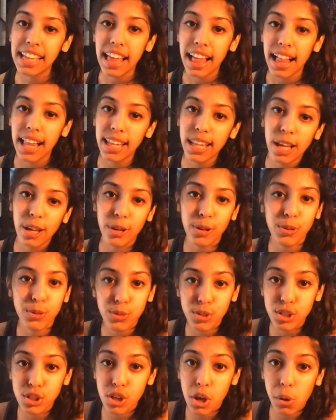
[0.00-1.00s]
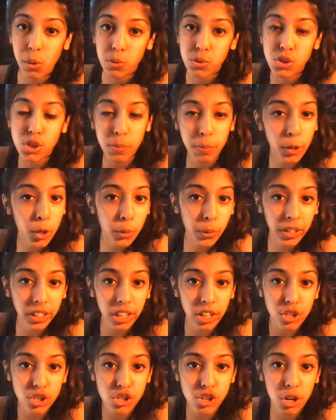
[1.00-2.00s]
Hello, so super quick
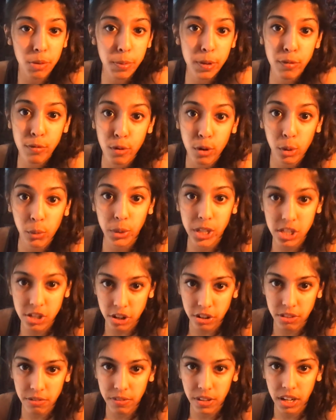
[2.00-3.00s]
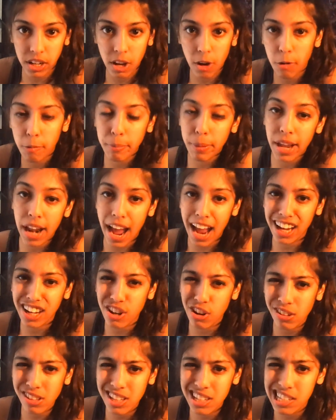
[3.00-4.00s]
intro before we start the video, but I
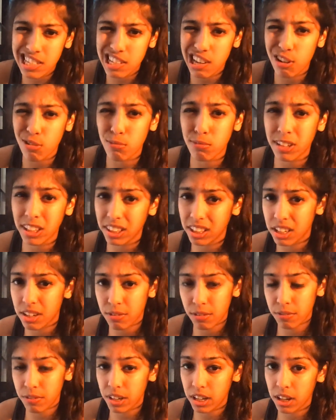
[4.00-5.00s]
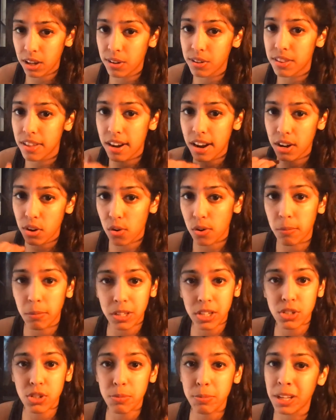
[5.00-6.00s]
know this is a really different video than I normally
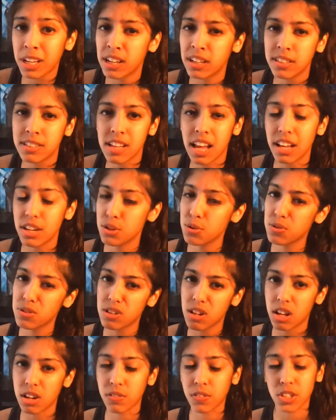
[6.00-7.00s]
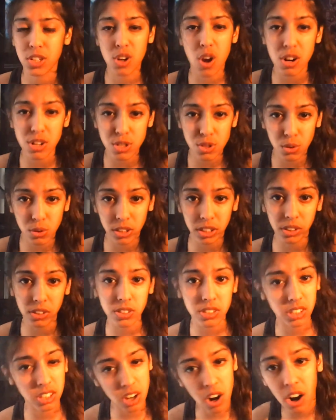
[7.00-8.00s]
do because I do a lot of guitar tutorials,
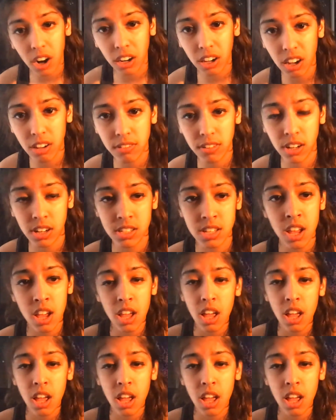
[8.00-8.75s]
guitar covers.